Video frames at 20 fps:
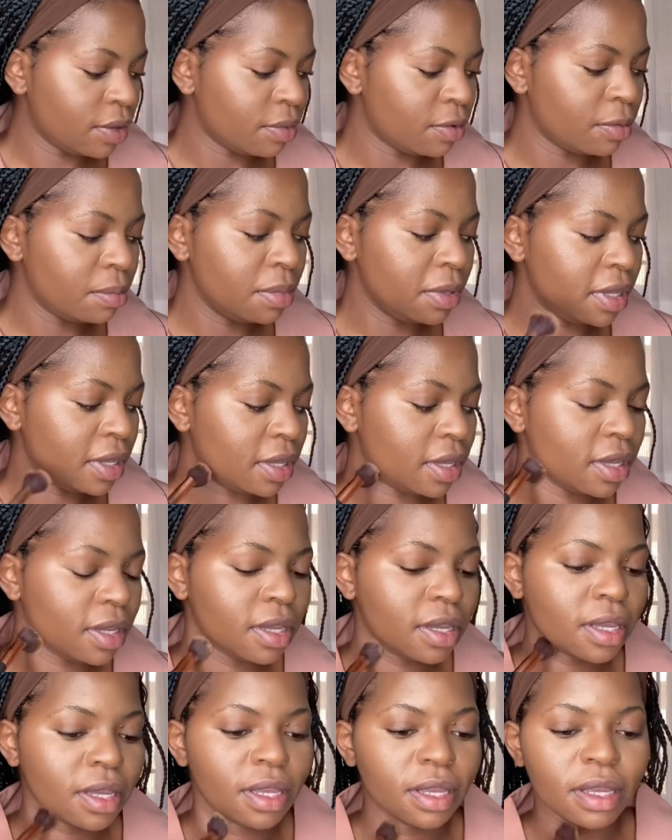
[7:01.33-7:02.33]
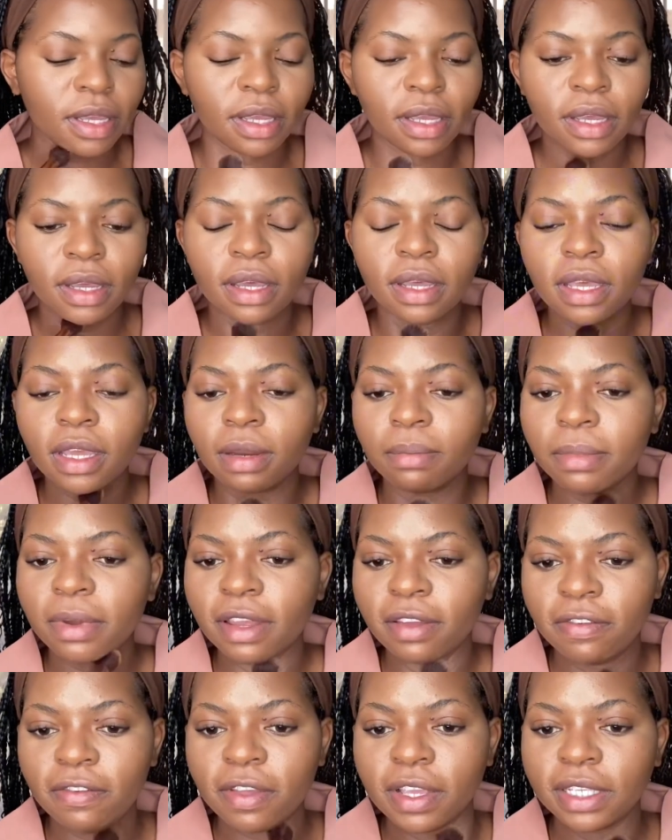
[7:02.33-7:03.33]
will be in
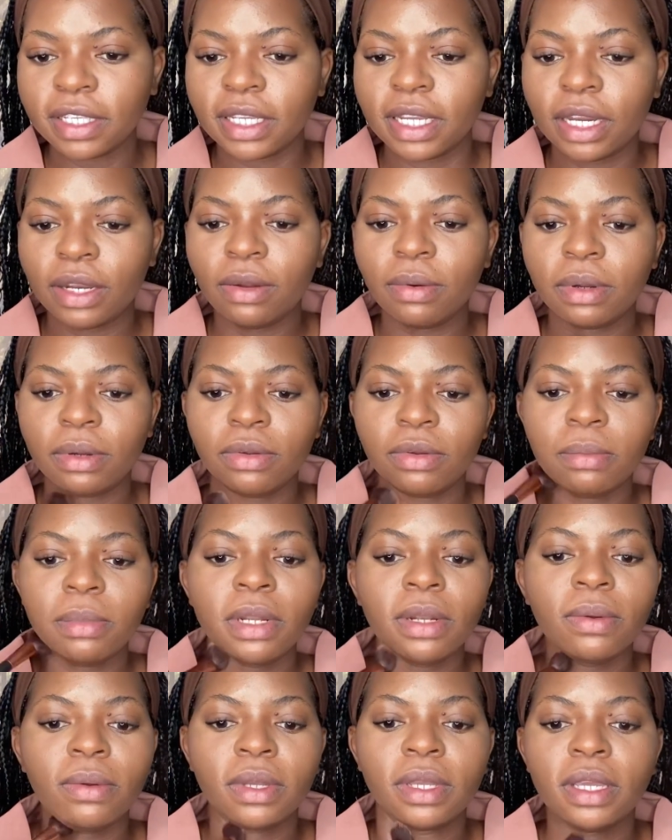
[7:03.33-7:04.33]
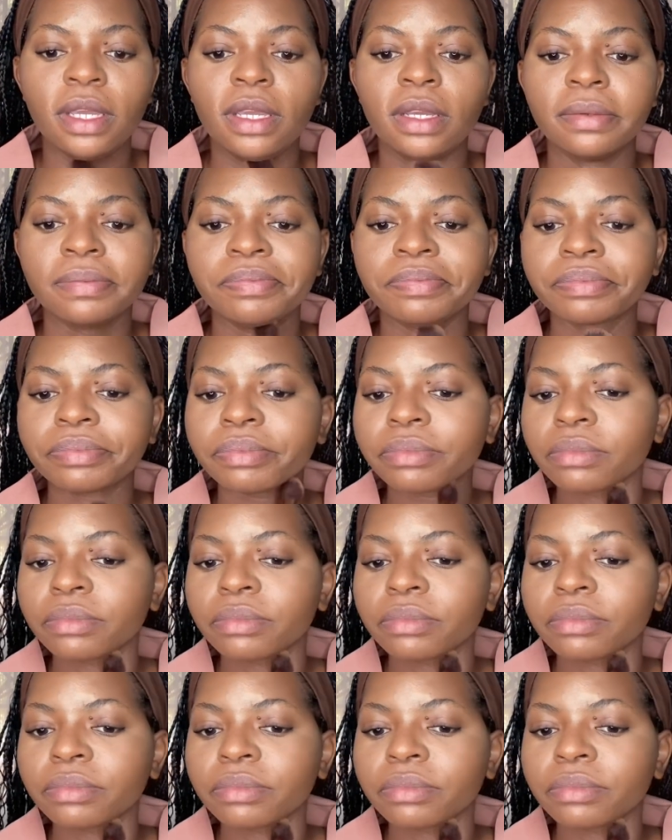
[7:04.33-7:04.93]
my face and I don't want to be looking,